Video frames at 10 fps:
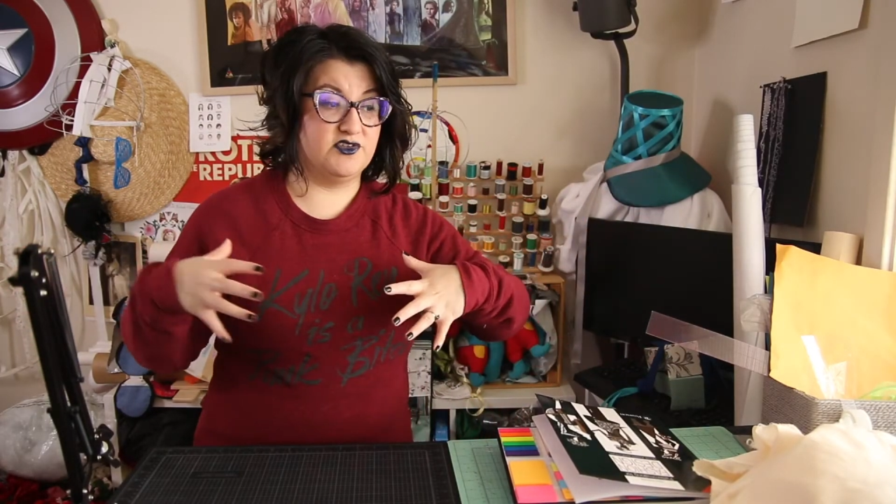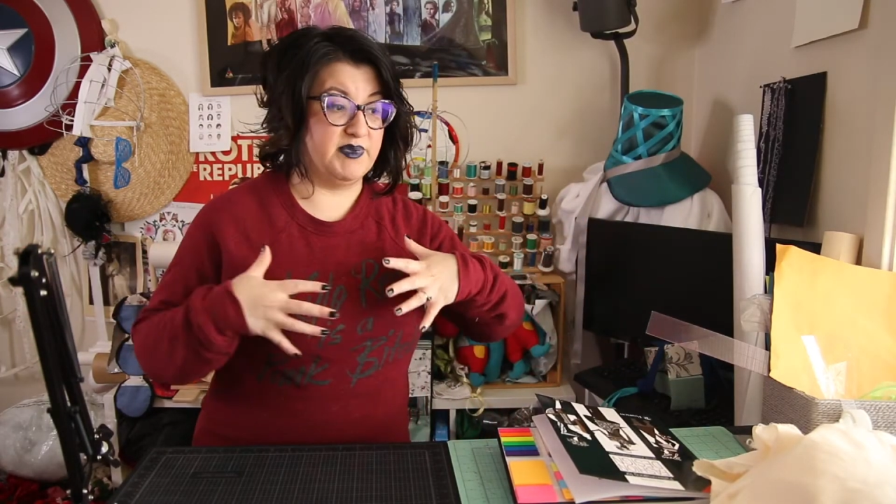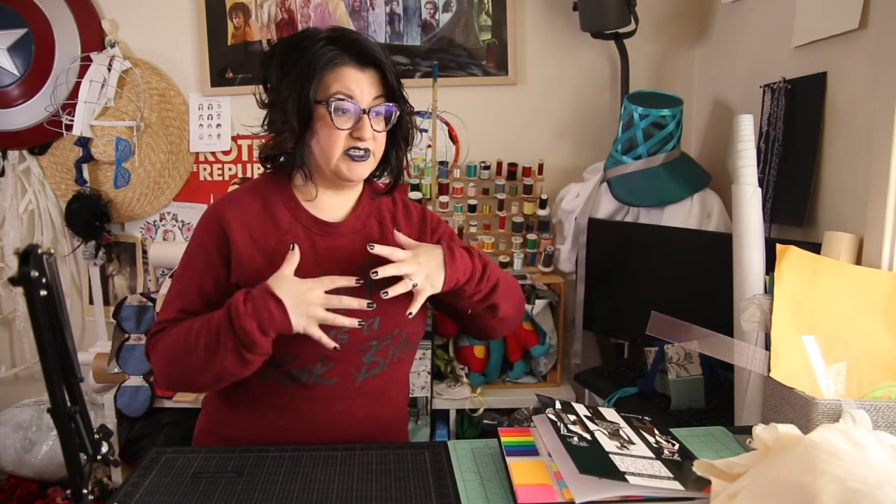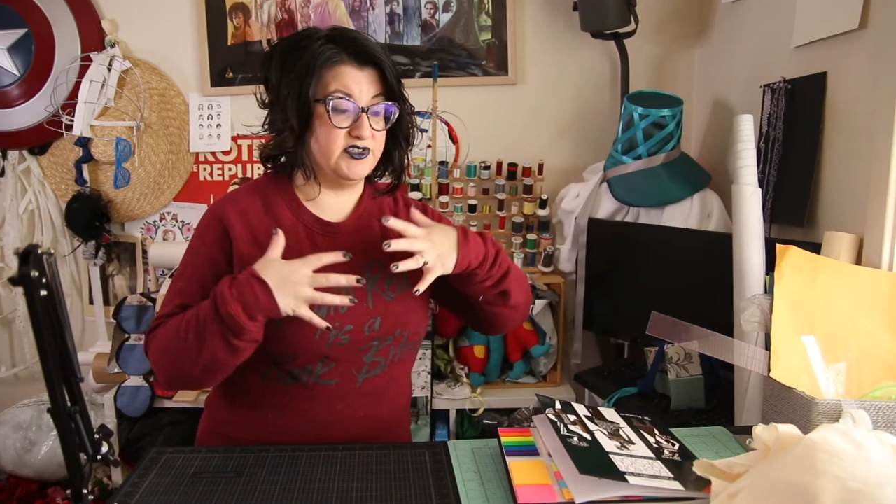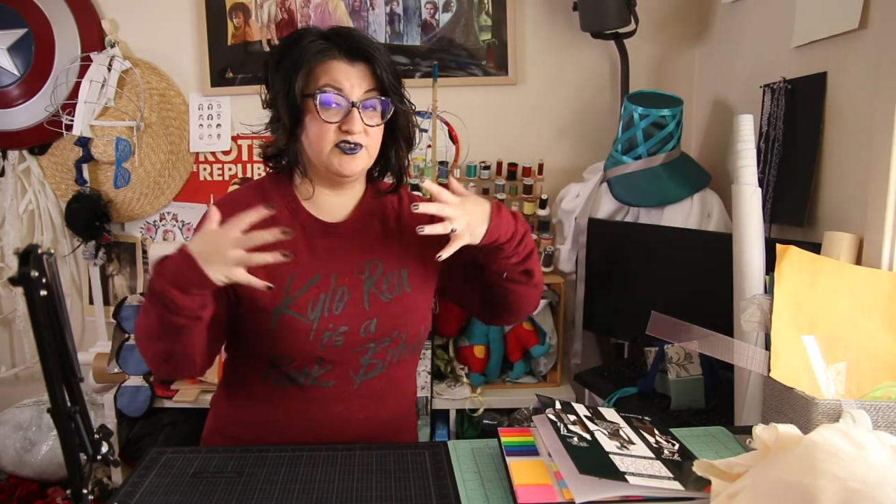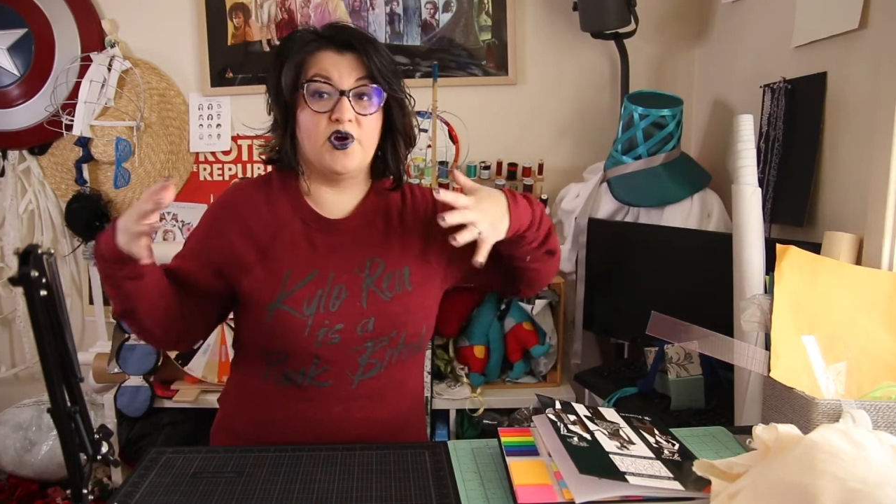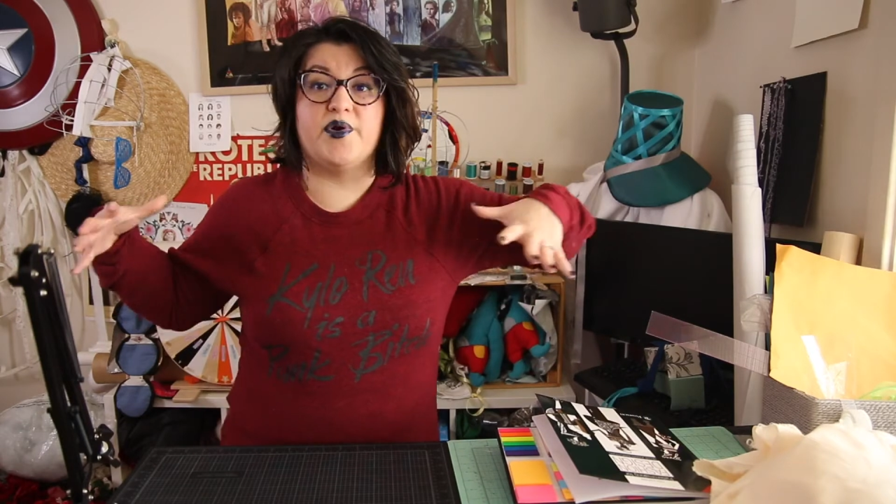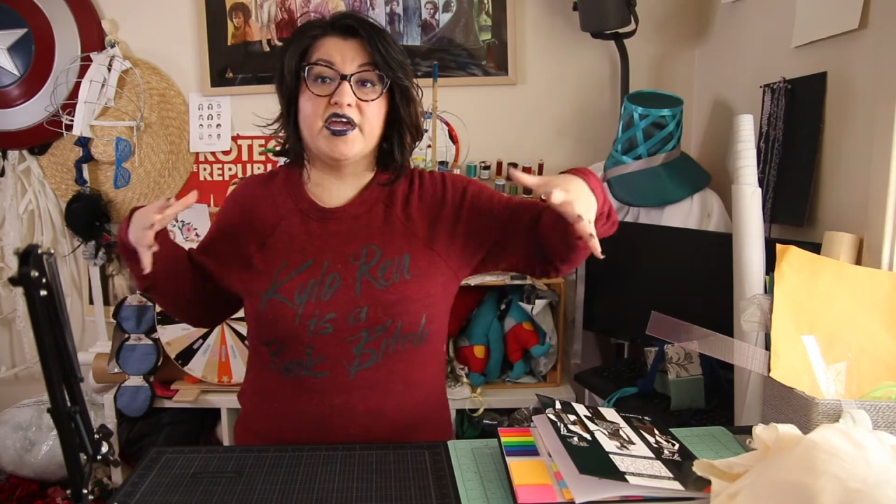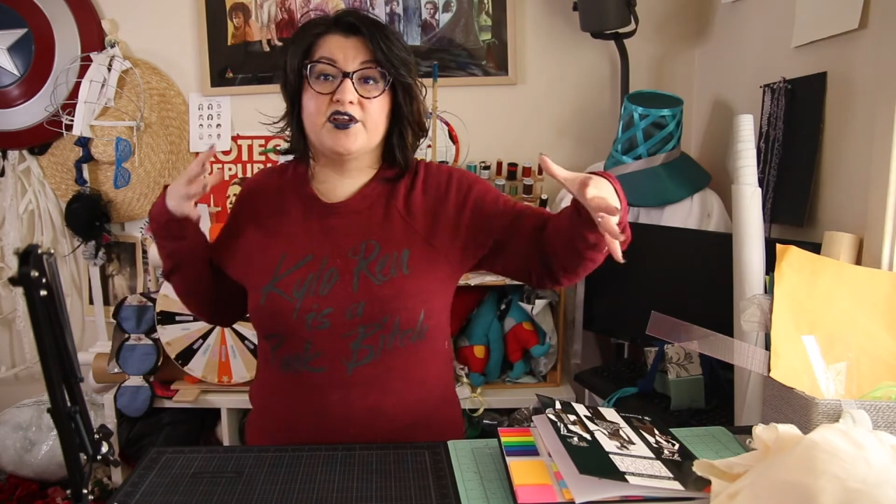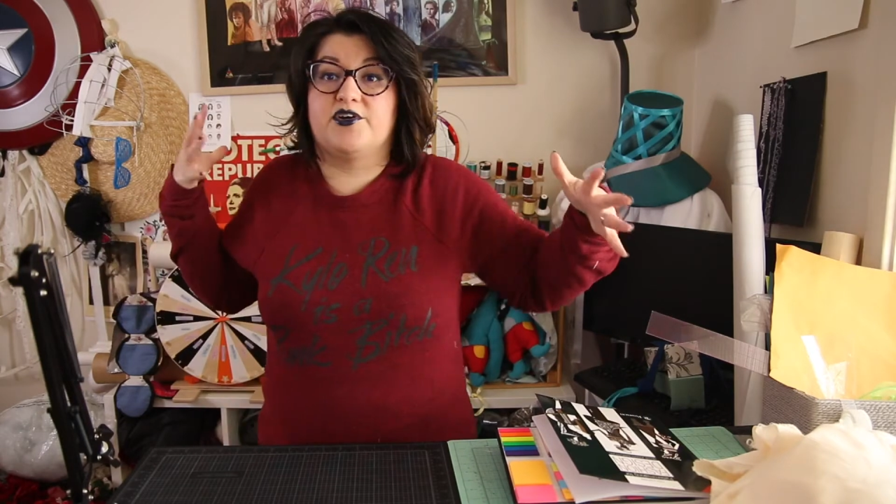my
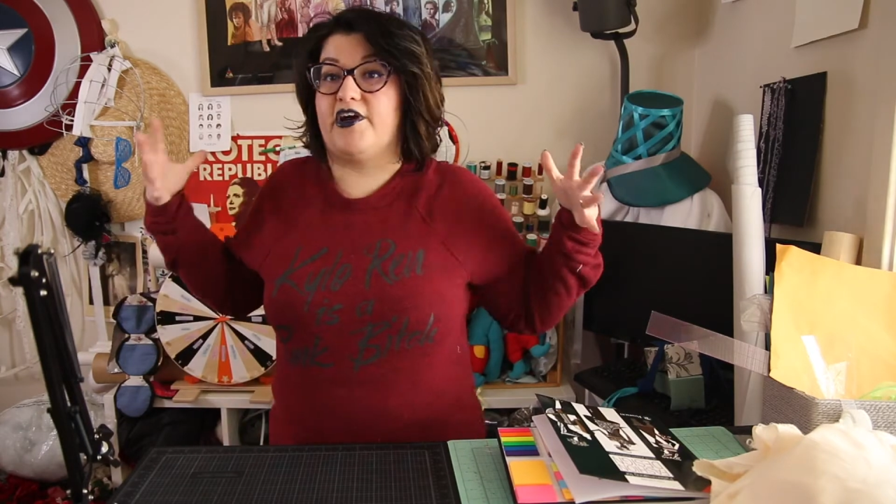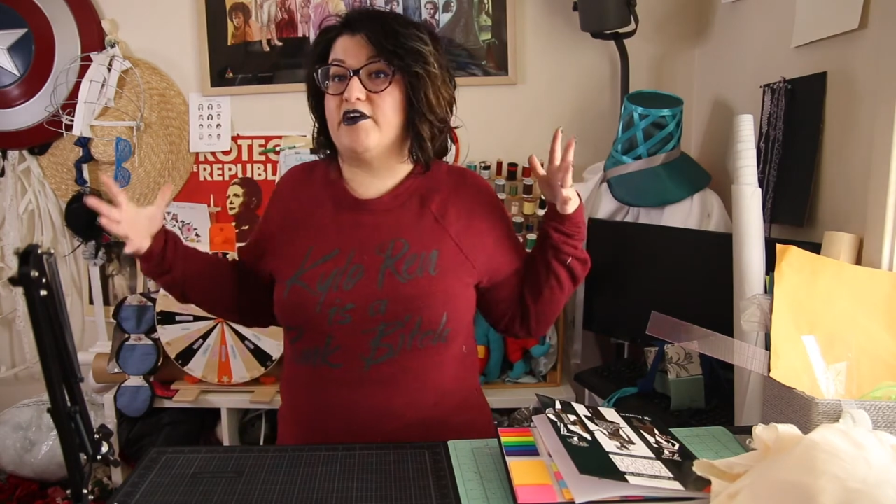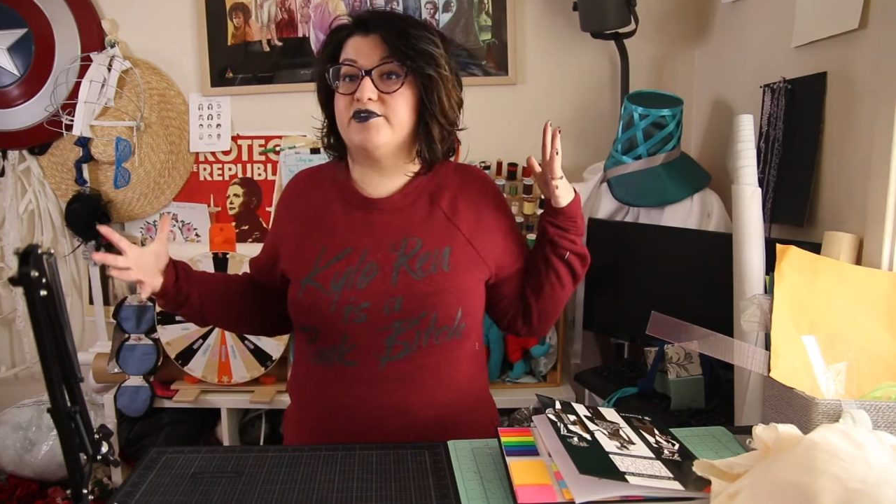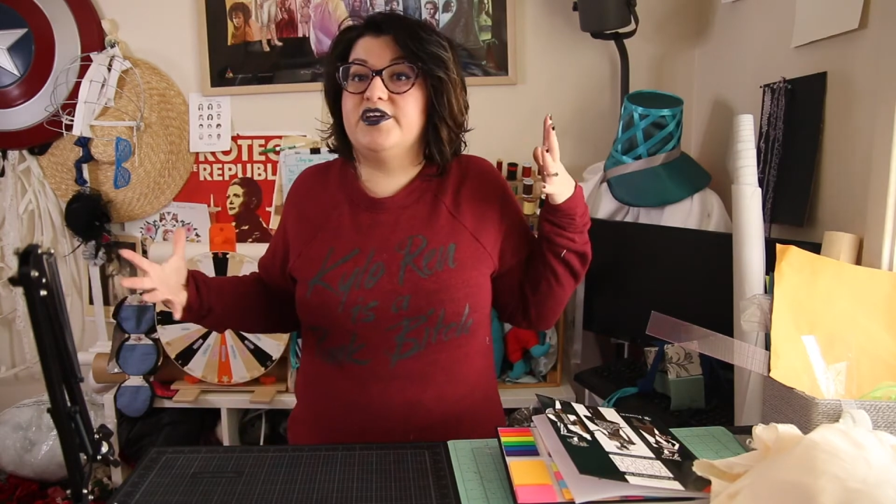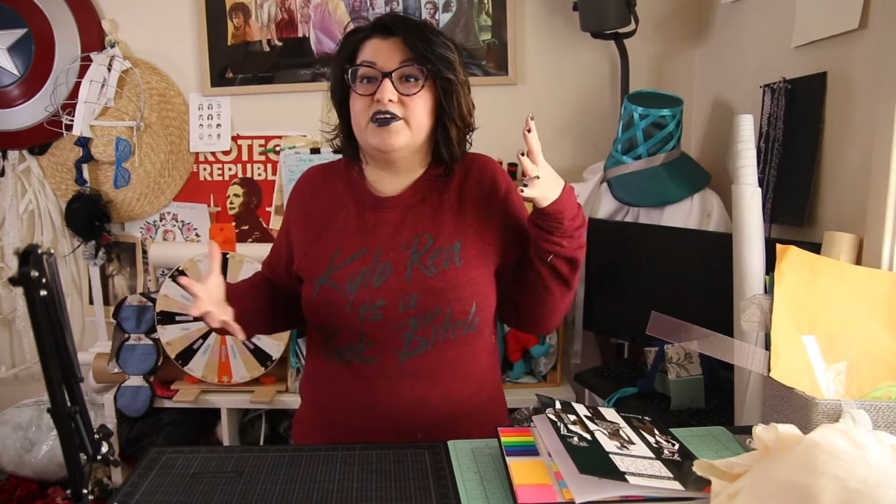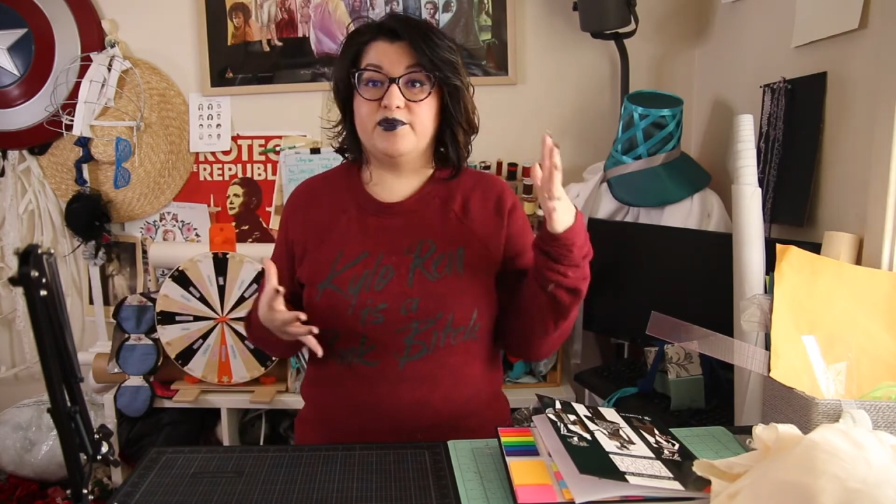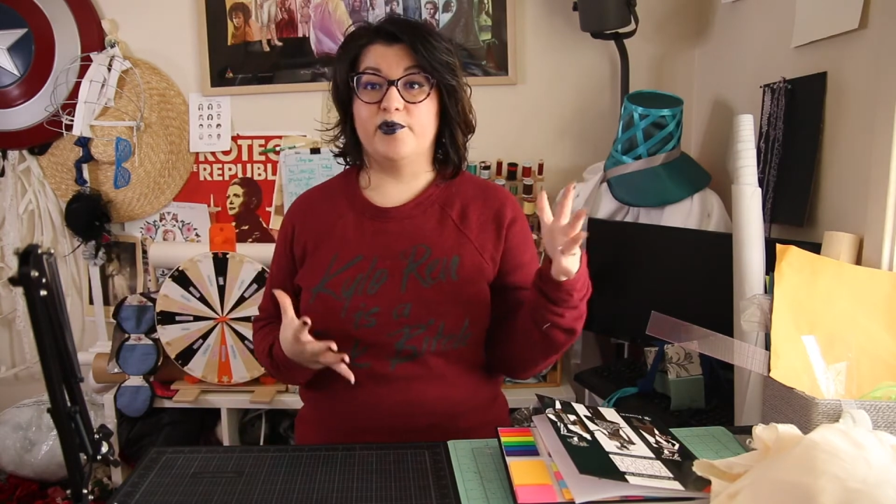sewing and crafting and